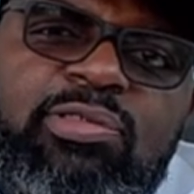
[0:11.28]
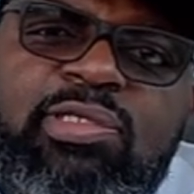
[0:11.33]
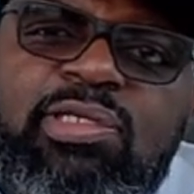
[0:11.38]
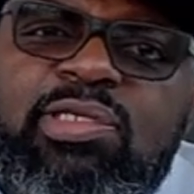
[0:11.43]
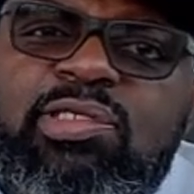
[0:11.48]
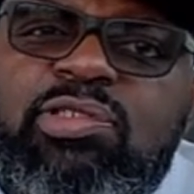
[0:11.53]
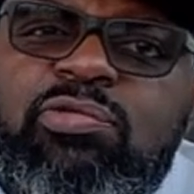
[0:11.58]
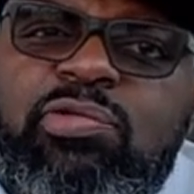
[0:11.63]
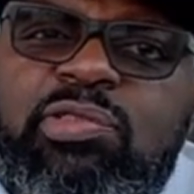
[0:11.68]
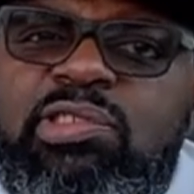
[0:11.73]

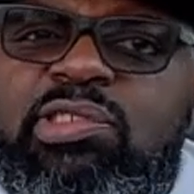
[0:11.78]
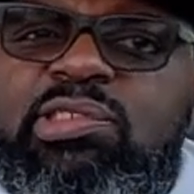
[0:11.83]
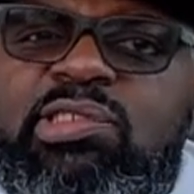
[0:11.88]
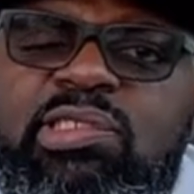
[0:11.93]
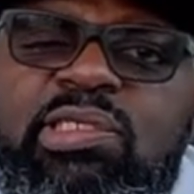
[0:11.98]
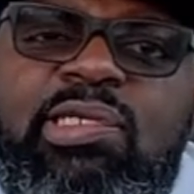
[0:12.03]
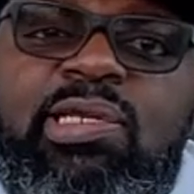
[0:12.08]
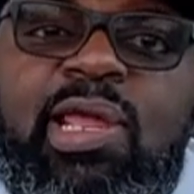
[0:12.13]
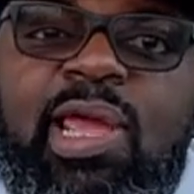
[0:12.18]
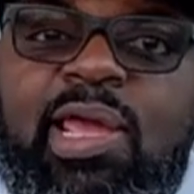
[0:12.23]
Dis
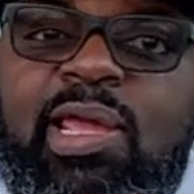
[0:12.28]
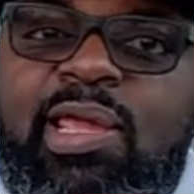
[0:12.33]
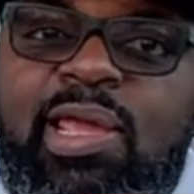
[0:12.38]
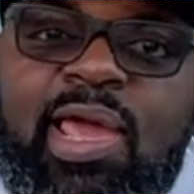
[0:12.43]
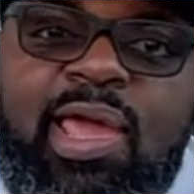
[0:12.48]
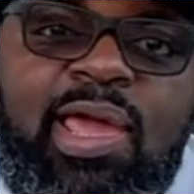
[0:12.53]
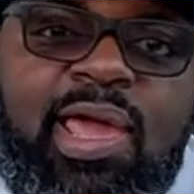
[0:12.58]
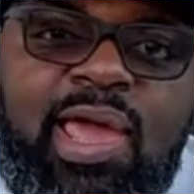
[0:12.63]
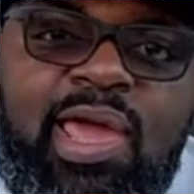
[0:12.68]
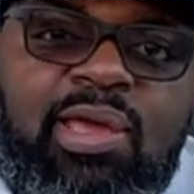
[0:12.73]
Richardson,
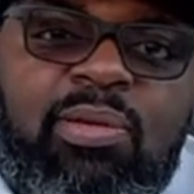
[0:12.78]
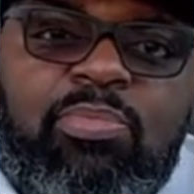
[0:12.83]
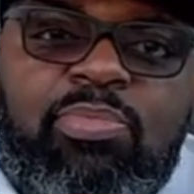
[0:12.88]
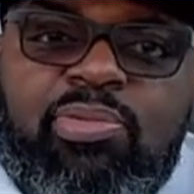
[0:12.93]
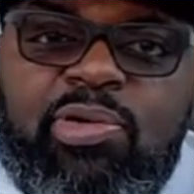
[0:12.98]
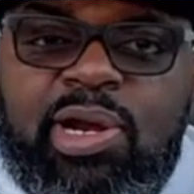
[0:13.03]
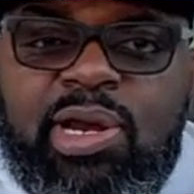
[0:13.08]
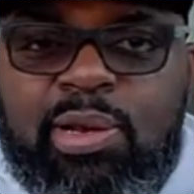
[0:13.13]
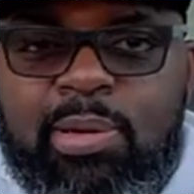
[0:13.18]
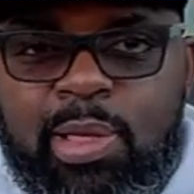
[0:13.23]
aka
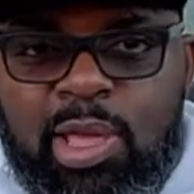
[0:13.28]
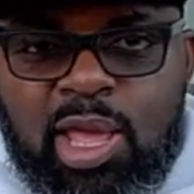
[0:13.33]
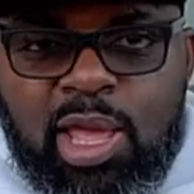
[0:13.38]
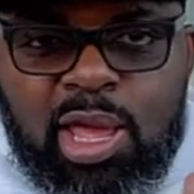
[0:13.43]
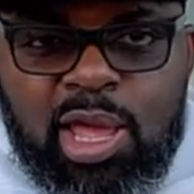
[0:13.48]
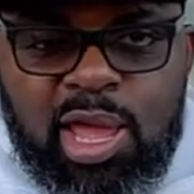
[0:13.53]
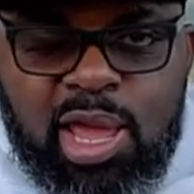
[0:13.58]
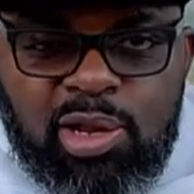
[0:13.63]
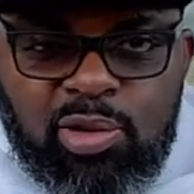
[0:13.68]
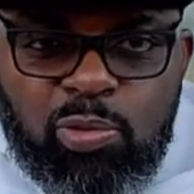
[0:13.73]
Brent,
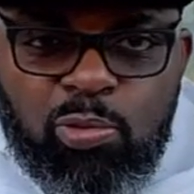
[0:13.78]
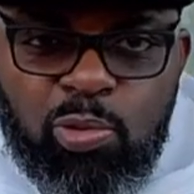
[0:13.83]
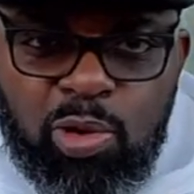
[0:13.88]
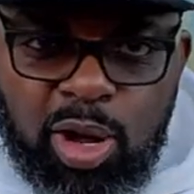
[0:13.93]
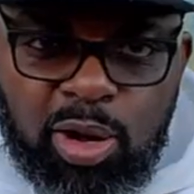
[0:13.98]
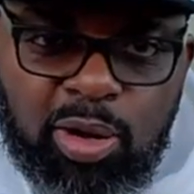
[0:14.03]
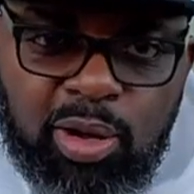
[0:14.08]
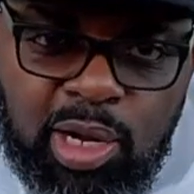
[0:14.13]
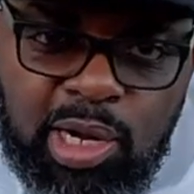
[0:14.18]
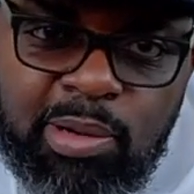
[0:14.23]
and
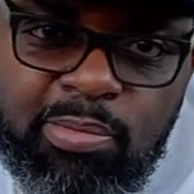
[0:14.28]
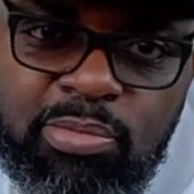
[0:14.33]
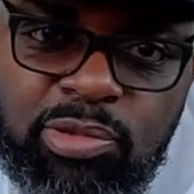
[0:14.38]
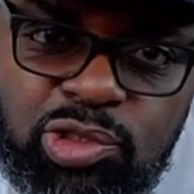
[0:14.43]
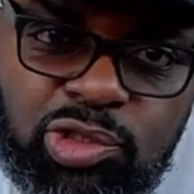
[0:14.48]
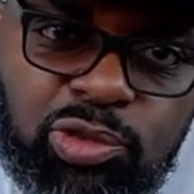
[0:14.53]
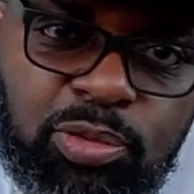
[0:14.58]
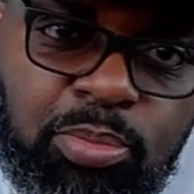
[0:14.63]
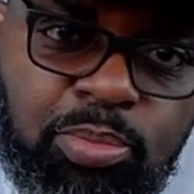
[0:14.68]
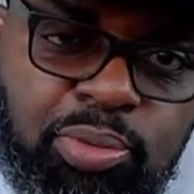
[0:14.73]
welcome
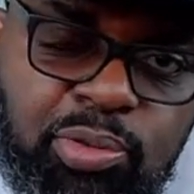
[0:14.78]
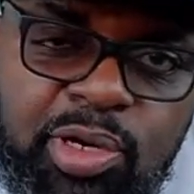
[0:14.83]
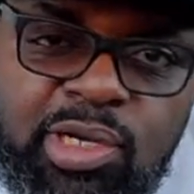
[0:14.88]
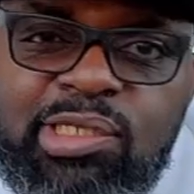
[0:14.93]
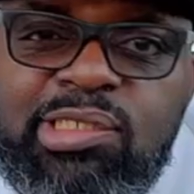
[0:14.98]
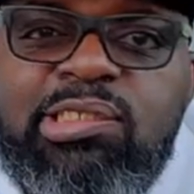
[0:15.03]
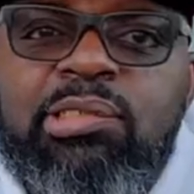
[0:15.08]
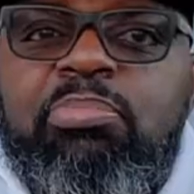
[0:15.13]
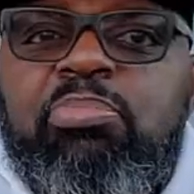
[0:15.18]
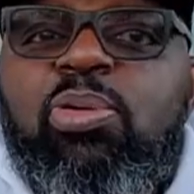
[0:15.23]
to
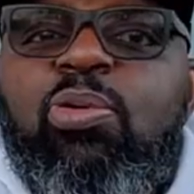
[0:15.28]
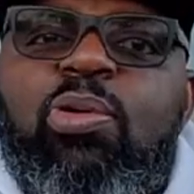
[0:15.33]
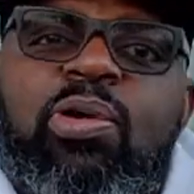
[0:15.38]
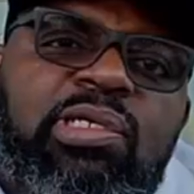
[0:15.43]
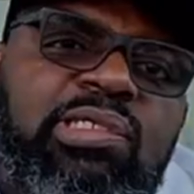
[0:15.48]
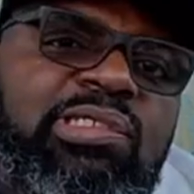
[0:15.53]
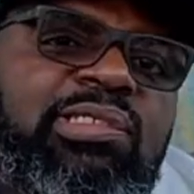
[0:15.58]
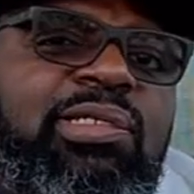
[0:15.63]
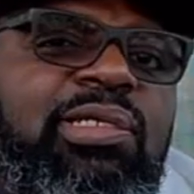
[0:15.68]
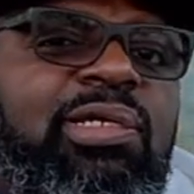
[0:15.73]
Brent's
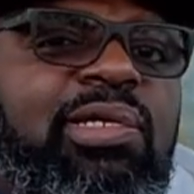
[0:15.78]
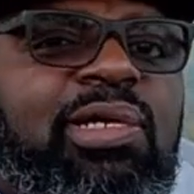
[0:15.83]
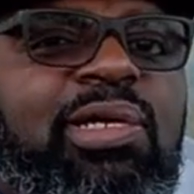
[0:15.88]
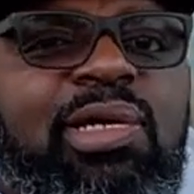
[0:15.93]
Porch.